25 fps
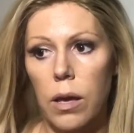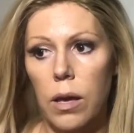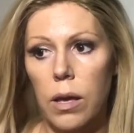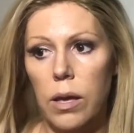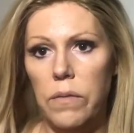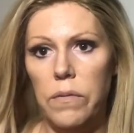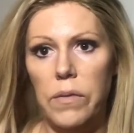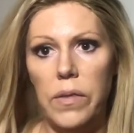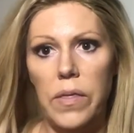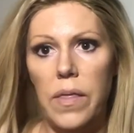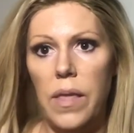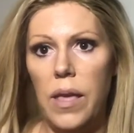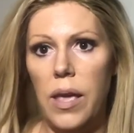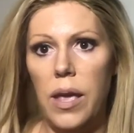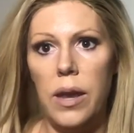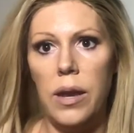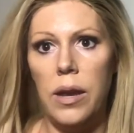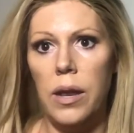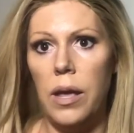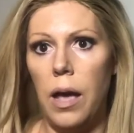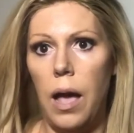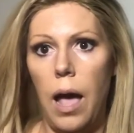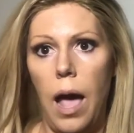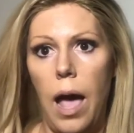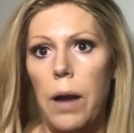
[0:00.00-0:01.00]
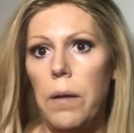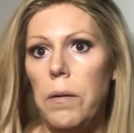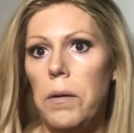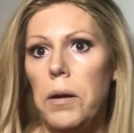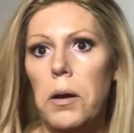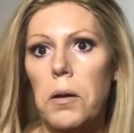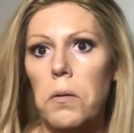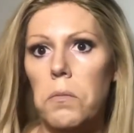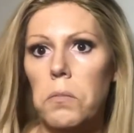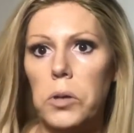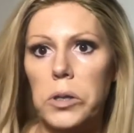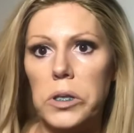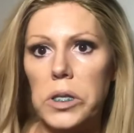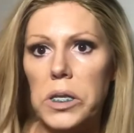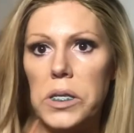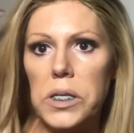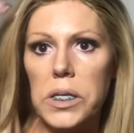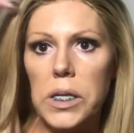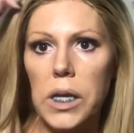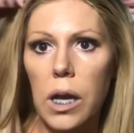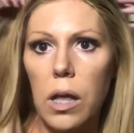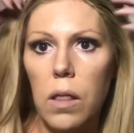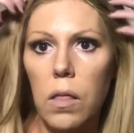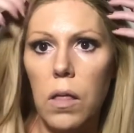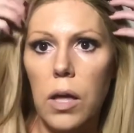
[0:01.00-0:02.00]
Even then, I don't know. We'll just
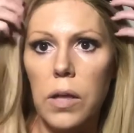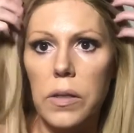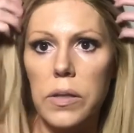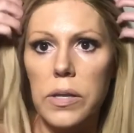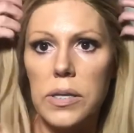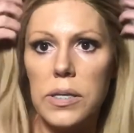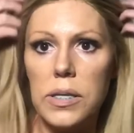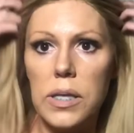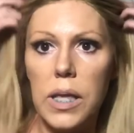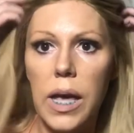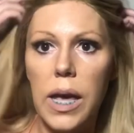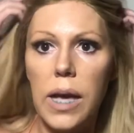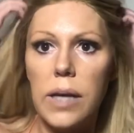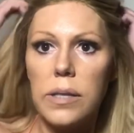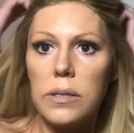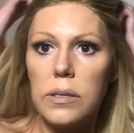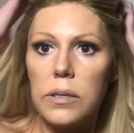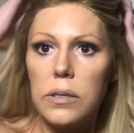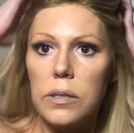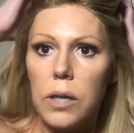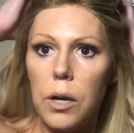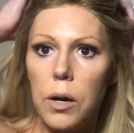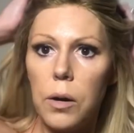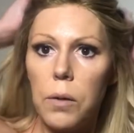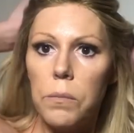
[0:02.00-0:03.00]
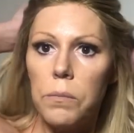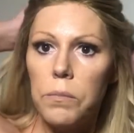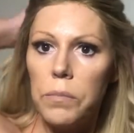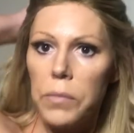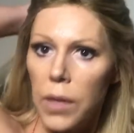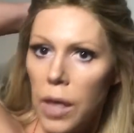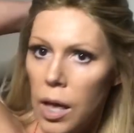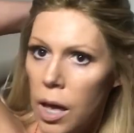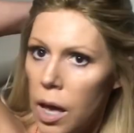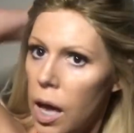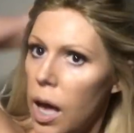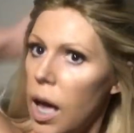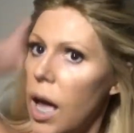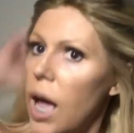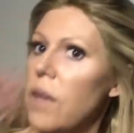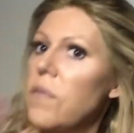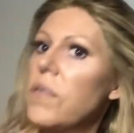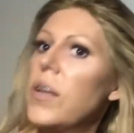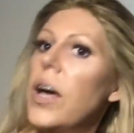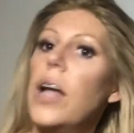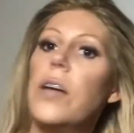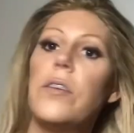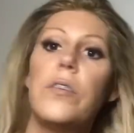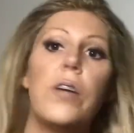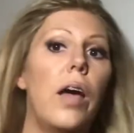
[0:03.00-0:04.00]
see how long this lasts. So I've
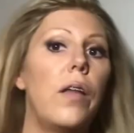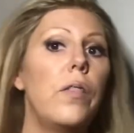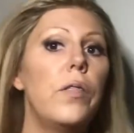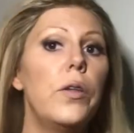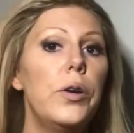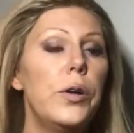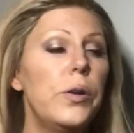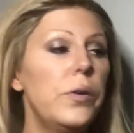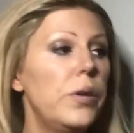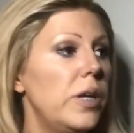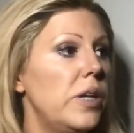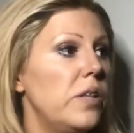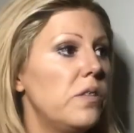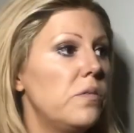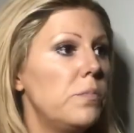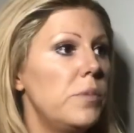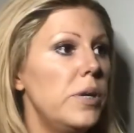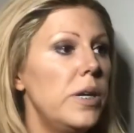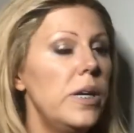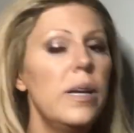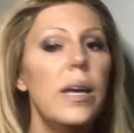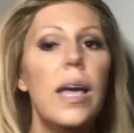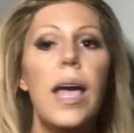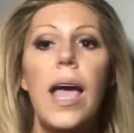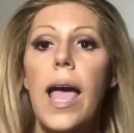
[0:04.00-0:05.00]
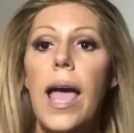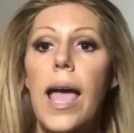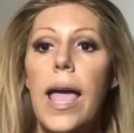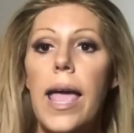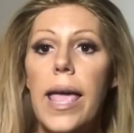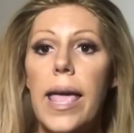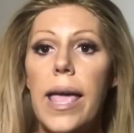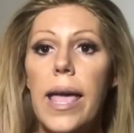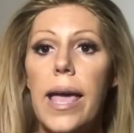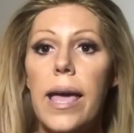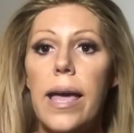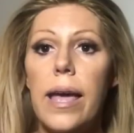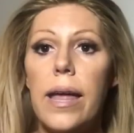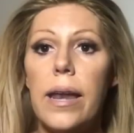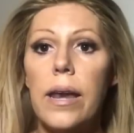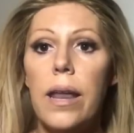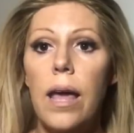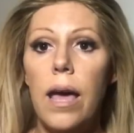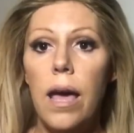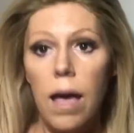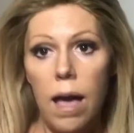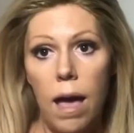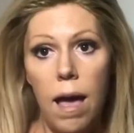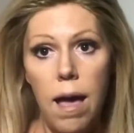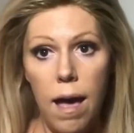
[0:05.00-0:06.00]
got a toddler who needs me, and
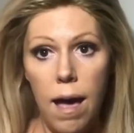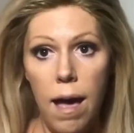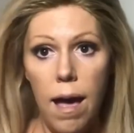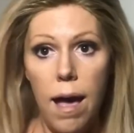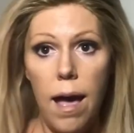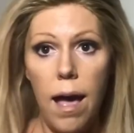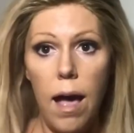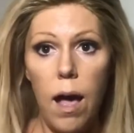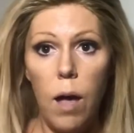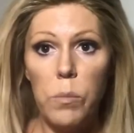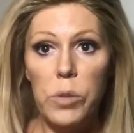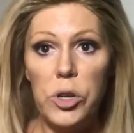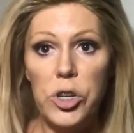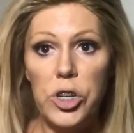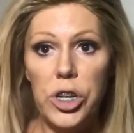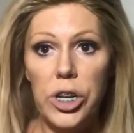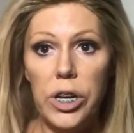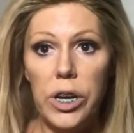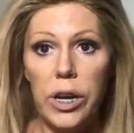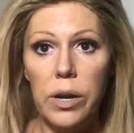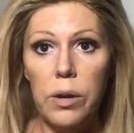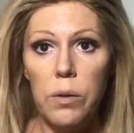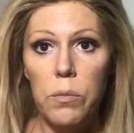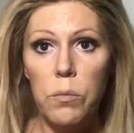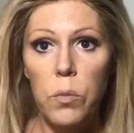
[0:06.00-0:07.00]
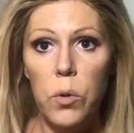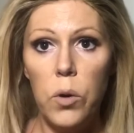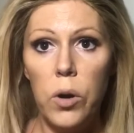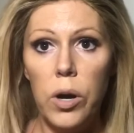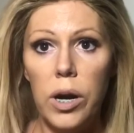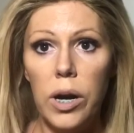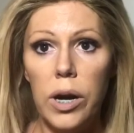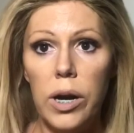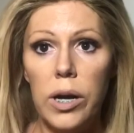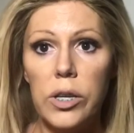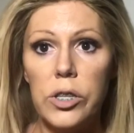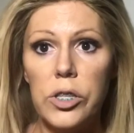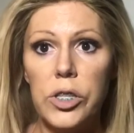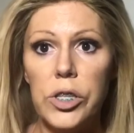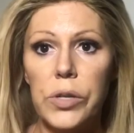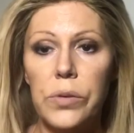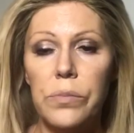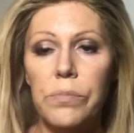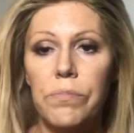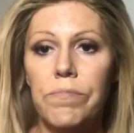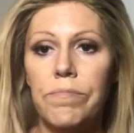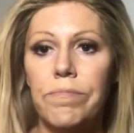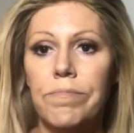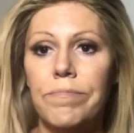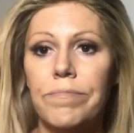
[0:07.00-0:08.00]
I'll be sharing more soon.